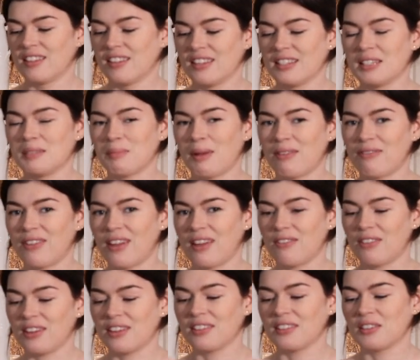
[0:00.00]
This is my
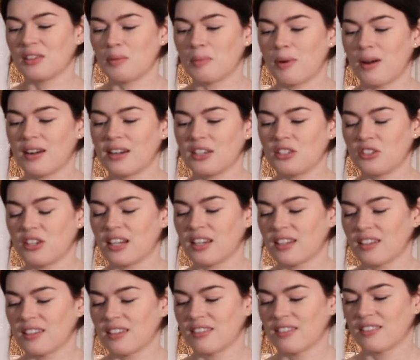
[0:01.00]
favorite little party
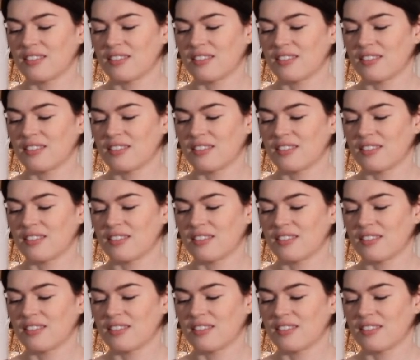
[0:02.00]
trick.